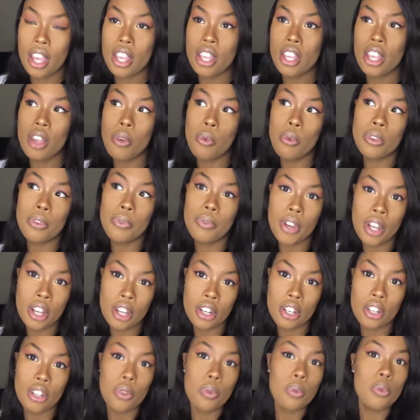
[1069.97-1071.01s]
It was fun.
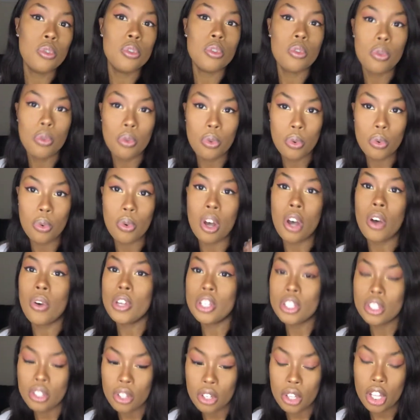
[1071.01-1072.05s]
It was cool. I'll
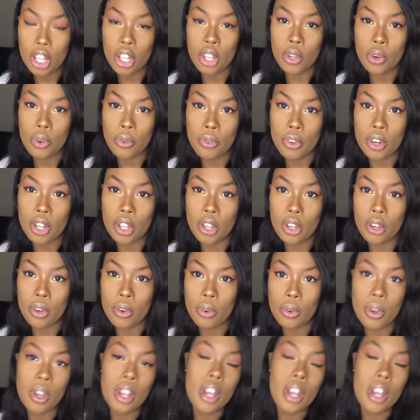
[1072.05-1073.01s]
insert like a little video.